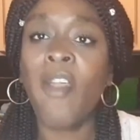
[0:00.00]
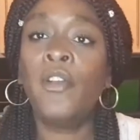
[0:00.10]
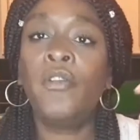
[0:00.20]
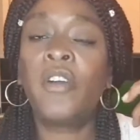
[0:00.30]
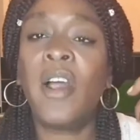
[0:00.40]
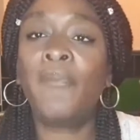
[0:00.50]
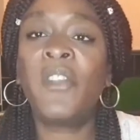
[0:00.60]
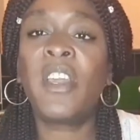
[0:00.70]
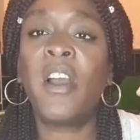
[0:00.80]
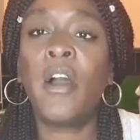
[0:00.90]
Look up
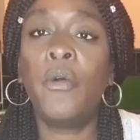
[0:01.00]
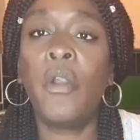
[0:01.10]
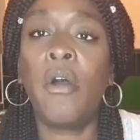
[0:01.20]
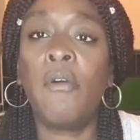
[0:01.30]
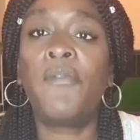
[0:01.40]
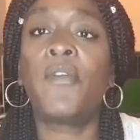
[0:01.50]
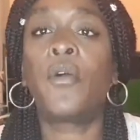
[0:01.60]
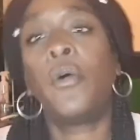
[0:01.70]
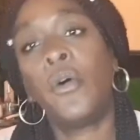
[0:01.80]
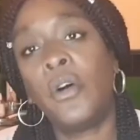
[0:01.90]
Nicole, of
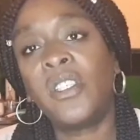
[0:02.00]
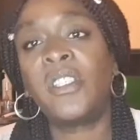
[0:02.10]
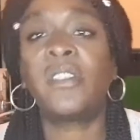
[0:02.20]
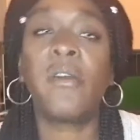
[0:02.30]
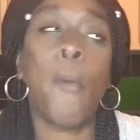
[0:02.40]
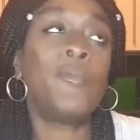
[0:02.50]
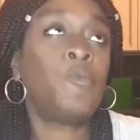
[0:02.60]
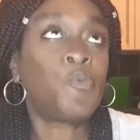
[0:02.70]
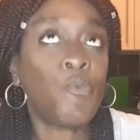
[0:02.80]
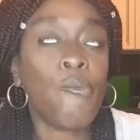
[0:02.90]
course.
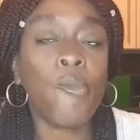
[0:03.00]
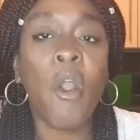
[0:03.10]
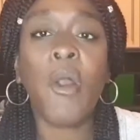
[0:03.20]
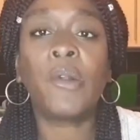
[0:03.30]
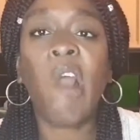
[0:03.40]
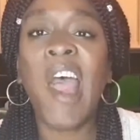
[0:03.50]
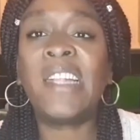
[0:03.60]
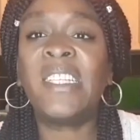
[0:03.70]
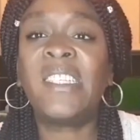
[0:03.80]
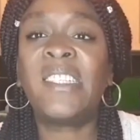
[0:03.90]

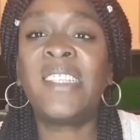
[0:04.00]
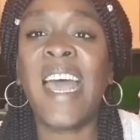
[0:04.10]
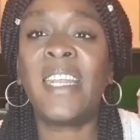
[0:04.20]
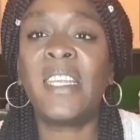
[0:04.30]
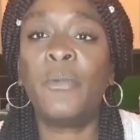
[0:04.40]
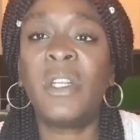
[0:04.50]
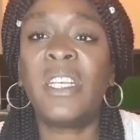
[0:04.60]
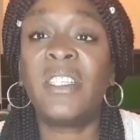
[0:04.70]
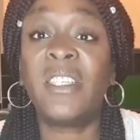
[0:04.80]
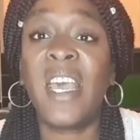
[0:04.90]
And Zaddy with
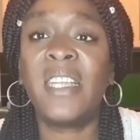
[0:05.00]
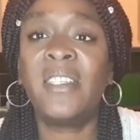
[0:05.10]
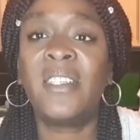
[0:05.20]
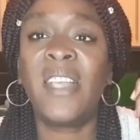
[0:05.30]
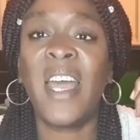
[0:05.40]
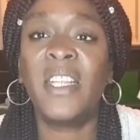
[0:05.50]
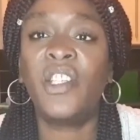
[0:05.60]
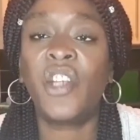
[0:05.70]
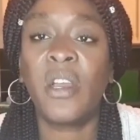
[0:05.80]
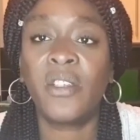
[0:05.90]
a Z. Zaddy
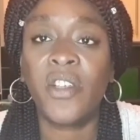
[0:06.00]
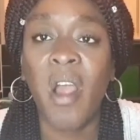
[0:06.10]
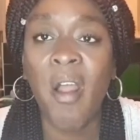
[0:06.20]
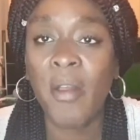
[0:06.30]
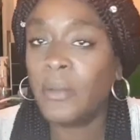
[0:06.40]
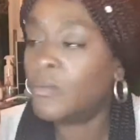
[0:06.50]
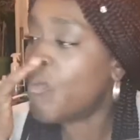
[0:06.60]
Chunk Chunk.